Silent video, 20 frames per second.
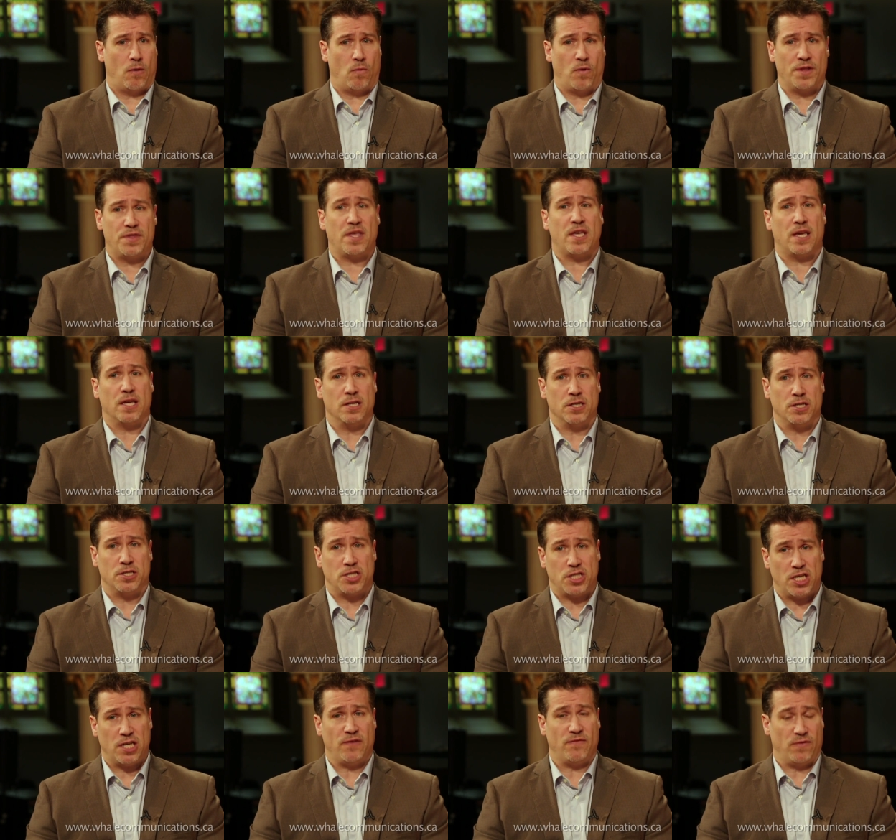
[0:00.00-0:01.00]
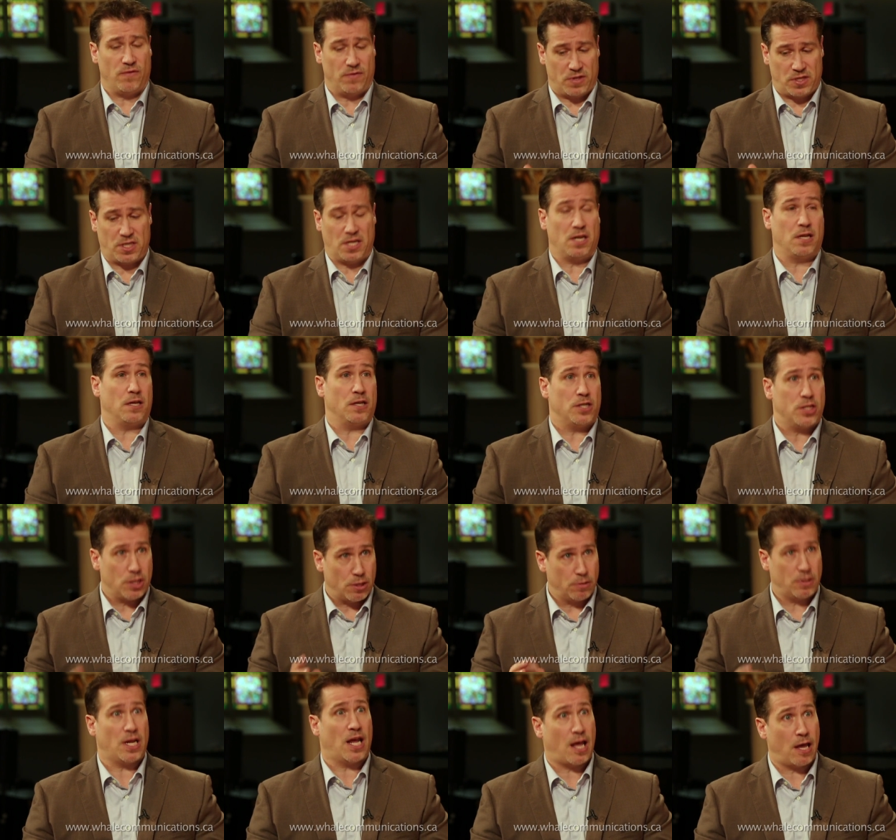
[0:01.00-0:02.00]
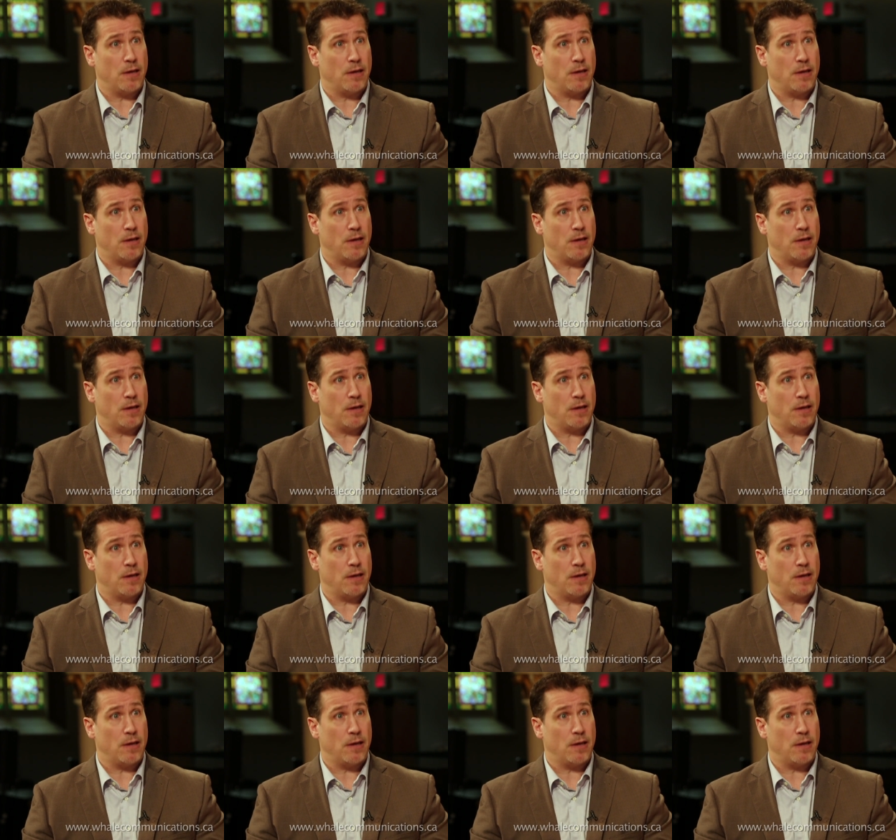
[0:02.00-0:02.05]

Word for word: what they can achieve sitting in a chair